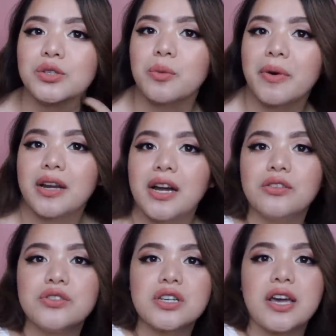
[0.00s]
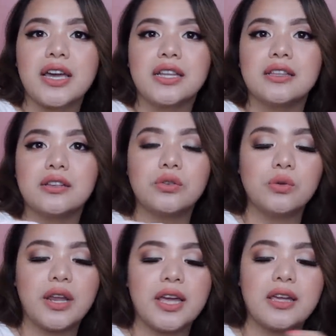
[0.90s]
so parang ganun siya, and
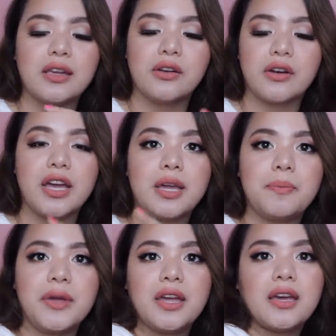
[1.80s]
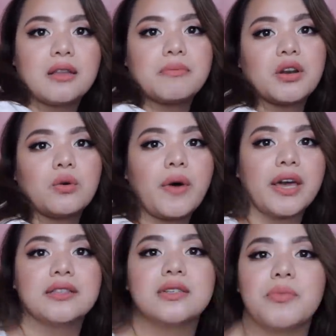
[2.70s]
kulay gray, pink, and merong
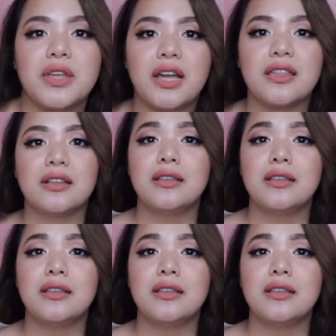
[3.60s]
white, something like that.